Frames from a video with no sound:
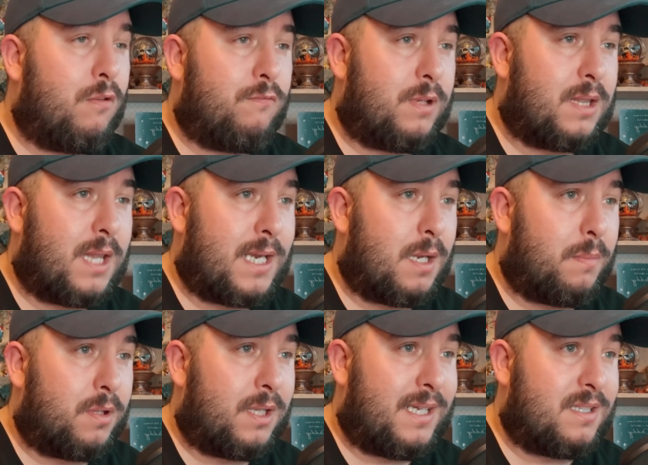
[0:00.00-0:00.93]

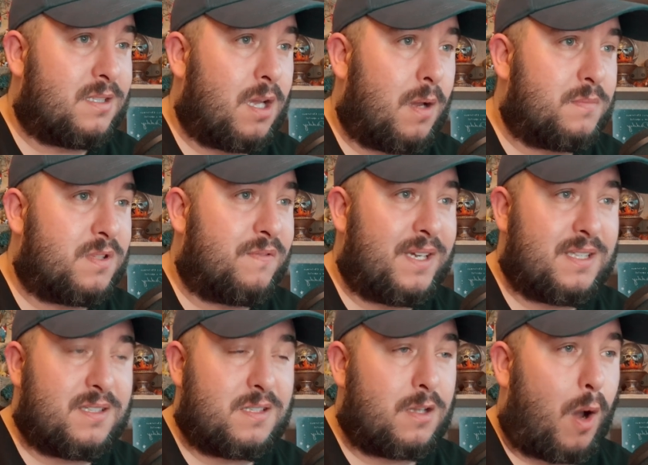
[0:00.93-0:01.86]
reliable in terms of
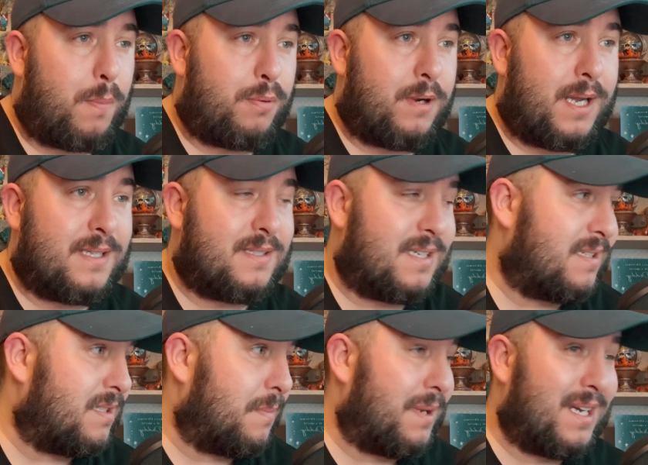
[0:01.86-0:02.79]
its operating
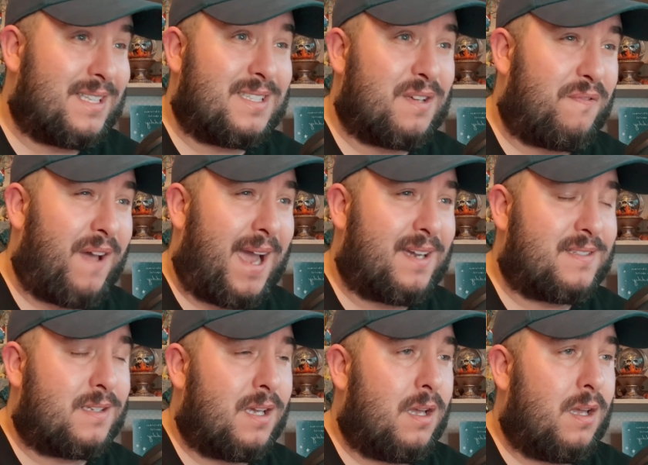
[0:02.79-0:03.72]
system and its effects,